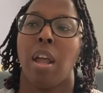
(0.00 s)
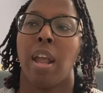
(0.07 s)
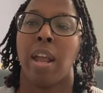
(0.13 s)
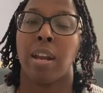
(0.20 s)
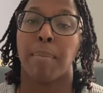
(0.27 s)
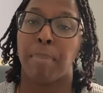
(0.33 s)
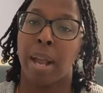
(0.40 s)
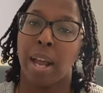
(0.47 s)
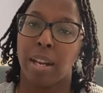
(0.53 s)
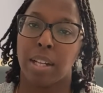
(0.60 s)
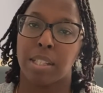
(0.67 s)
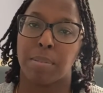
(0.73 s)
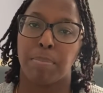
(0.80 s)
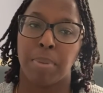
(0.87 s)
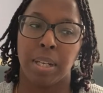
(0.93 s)
and a
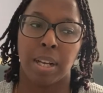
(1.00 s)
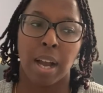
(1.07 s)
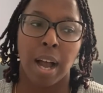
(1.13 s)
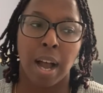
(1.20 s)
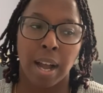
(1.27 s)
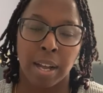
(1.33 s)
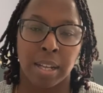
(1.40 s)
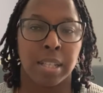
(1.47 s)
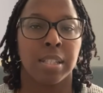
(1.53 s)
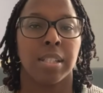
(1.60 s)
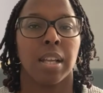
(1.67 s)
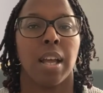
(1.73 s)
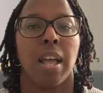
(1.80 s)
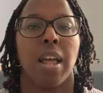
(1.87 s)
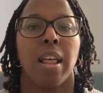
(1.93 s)
balance because
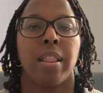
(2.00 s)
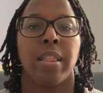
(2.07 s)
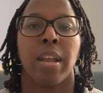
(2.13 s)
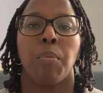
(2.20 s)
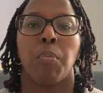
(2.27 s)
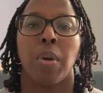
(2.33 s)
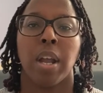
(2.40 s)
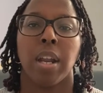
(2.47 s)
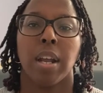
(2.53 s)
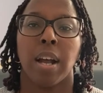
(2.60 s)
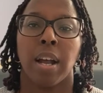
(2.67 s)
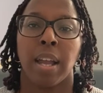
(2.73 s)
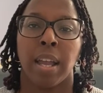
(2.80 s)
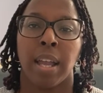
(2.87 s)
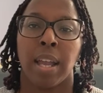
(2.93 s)
they went
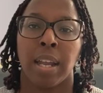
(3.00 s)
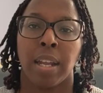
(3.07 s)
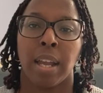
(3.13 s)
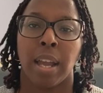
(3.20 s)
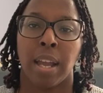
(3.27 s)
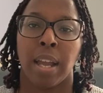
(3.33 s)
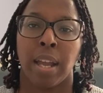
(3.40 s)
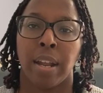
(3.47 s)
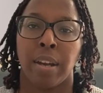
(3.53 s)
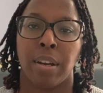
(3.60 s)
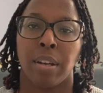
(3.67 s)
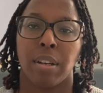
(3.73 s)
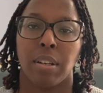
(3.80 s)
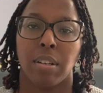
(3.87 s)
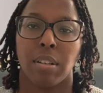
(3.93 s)
ahead
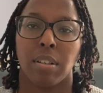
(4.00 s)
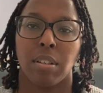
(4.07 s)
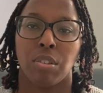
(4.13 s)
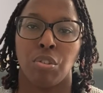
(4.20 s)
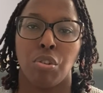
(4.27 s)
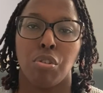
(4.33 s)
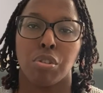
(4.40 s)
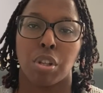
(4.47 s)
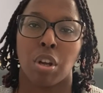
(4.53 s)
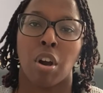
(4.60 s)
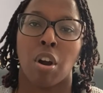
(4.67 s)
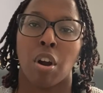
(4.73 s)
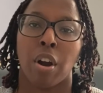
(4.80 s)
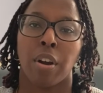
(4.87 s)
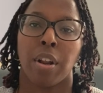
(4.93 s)
and used the
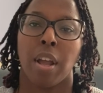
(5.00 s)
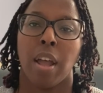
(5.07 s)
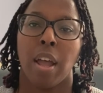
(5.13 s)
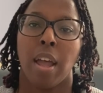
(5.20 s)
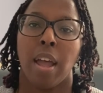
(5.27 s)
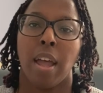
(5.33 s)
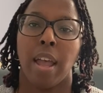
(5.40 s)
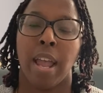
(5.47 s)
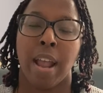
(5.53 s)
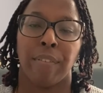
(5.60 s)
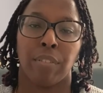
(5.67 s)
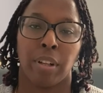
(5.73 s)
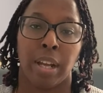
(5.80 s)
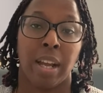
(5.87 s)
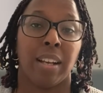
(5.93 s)
card
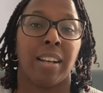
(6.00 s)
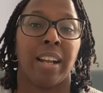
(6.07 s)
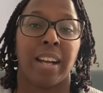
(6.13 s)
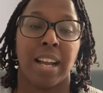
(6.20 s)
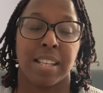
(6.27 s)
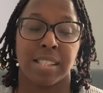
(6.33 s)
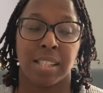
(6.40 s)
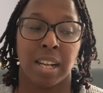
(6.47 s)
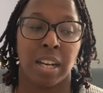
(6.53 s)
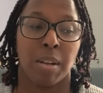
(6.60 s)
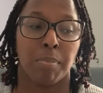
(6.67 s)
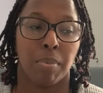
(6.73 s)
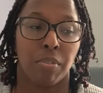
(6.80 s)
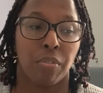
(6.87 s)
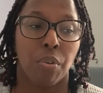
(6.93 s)
after that. Like I stated
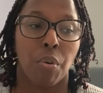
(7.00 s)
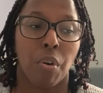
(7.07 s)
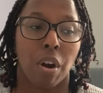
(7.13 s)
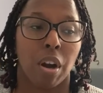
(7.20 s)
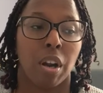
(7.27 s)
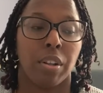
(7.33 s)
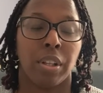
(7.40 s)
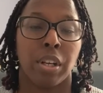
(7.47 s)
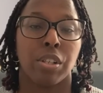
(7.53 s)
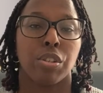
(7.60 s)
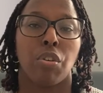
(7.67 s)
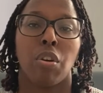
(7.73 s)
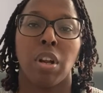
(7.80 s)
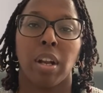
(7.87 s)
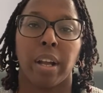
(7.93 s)
before, there's
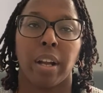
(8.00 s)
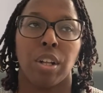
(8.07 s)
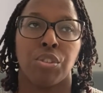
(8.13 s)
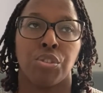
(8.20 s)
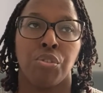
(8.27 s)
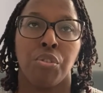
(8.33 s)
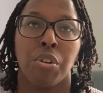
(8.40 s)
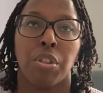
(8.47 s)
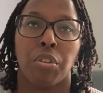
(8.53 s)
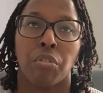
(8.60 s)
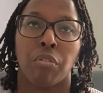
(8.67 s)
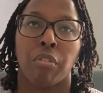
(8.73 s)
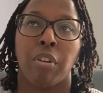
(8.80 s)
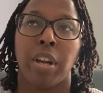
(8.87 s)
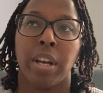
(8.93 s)
only like a 2 to
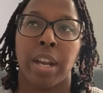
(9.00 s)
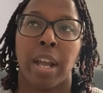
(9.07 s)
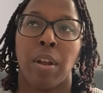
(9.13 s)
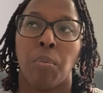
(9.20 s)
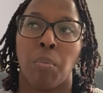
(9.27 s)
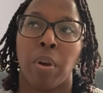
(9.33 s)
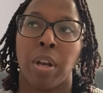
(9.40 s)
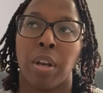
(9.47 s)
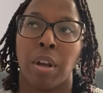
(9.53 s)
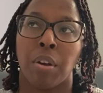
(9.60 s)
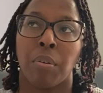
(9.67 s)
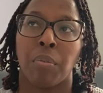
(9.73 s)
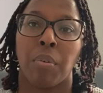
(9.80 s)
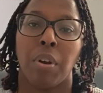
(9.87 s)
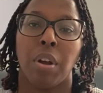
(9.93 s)
3 day
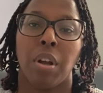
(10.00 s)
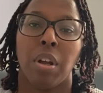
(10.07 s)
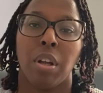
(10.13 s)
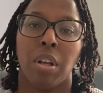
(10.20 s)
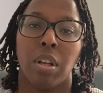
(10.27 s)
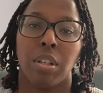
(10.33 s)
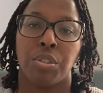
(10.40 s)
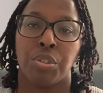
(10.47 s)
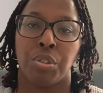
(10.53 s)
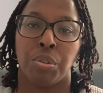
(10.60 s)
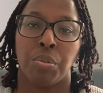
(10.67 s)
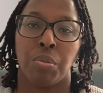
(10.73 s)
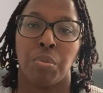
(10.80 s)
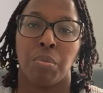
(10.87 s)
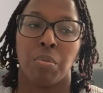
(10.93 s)
window
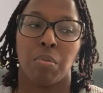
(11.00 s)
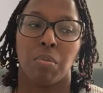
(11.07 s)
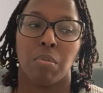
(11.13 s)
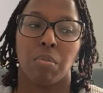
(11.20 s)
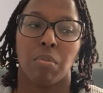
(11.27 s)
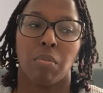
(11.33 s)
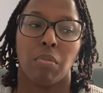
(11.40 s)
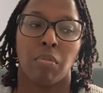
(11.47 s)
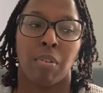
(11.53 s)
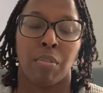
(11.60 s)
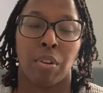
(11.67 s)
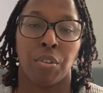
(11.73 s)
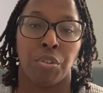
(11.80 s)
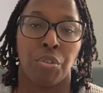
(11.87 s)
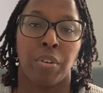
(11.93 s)
from
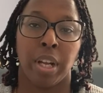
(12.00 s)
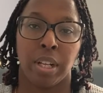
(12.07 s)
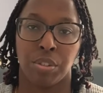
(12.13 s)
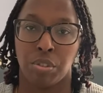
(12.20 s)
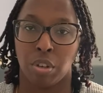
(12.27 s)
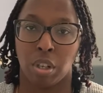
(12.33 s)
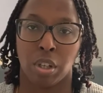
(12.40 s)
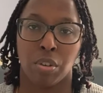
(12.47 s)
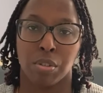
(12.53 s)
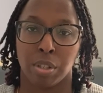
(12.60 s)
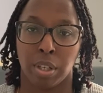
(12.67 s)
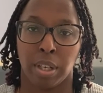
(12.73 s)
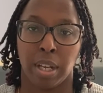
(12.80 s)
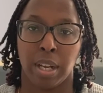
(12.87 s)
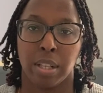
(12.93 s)
your due date to your
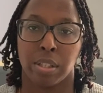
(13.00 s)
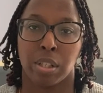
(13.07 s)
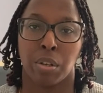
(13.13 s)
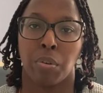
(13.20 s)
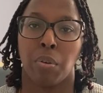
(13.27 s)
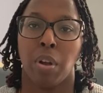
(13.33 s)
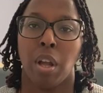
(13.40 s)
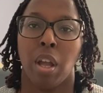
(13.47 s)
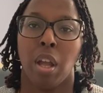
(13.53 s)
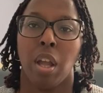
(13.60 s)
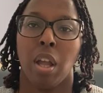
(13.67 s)
closing date. So